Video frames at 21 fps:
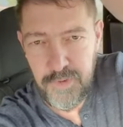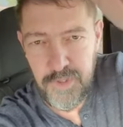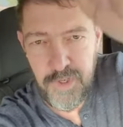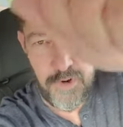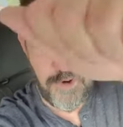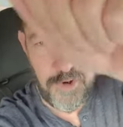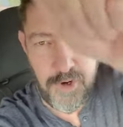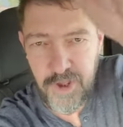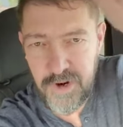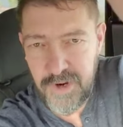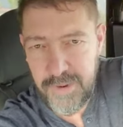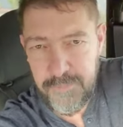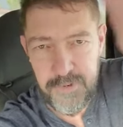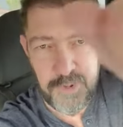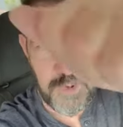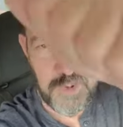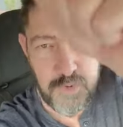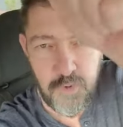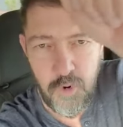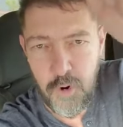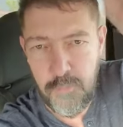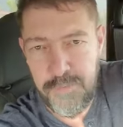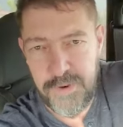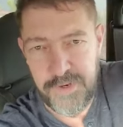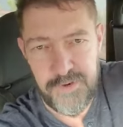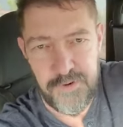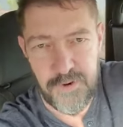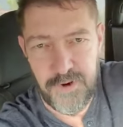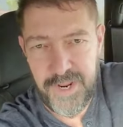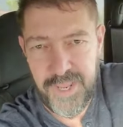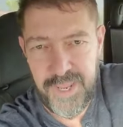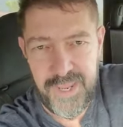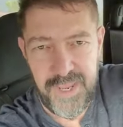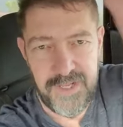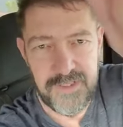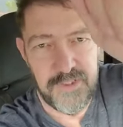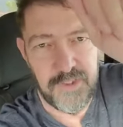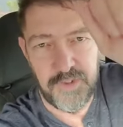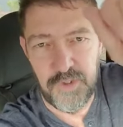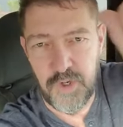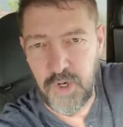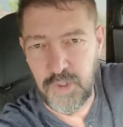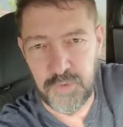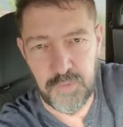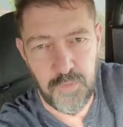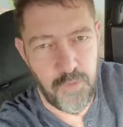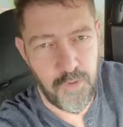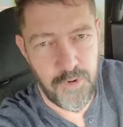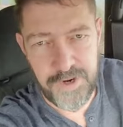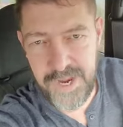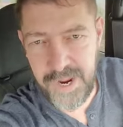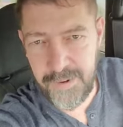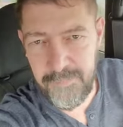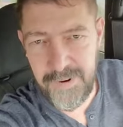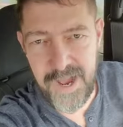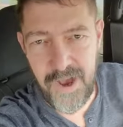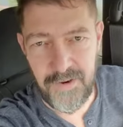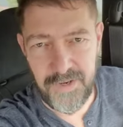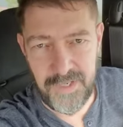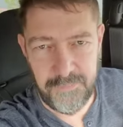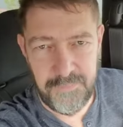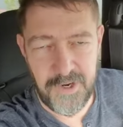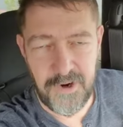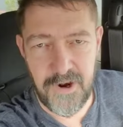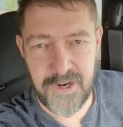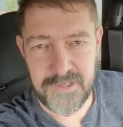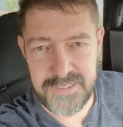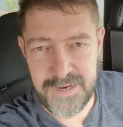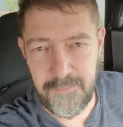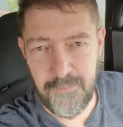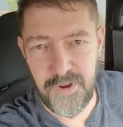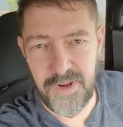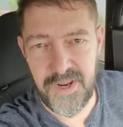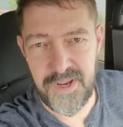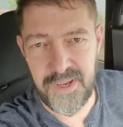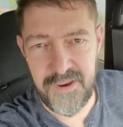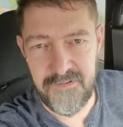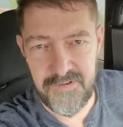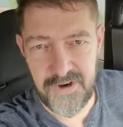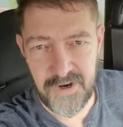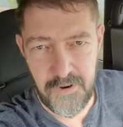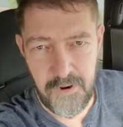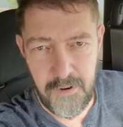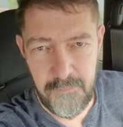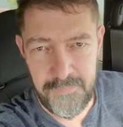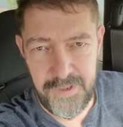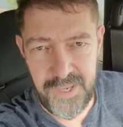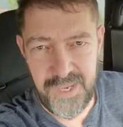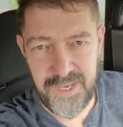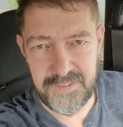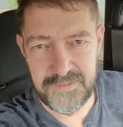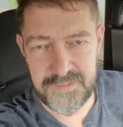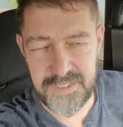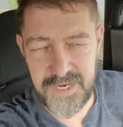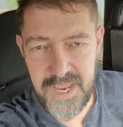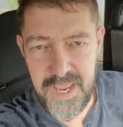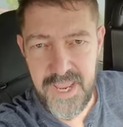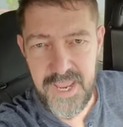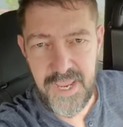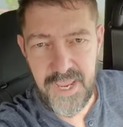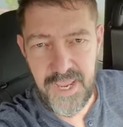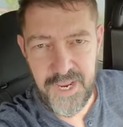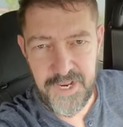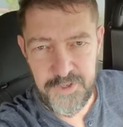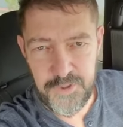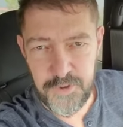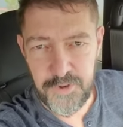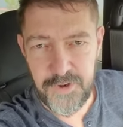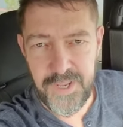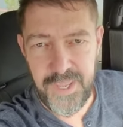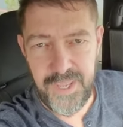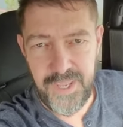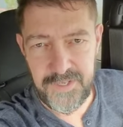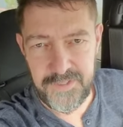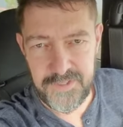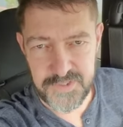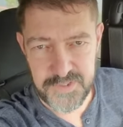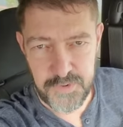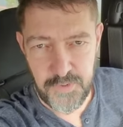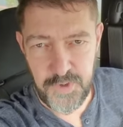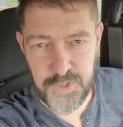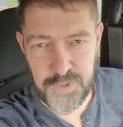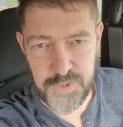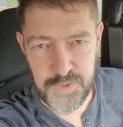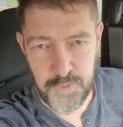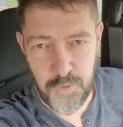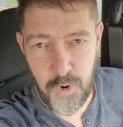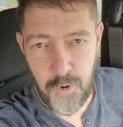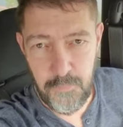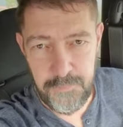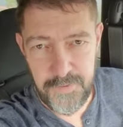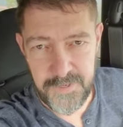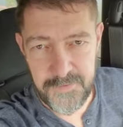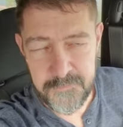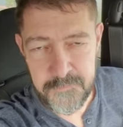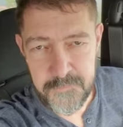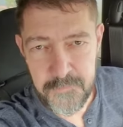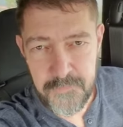you're not able to open your hand, don't worry about it, because I'm going to give a command and your hand is going to open.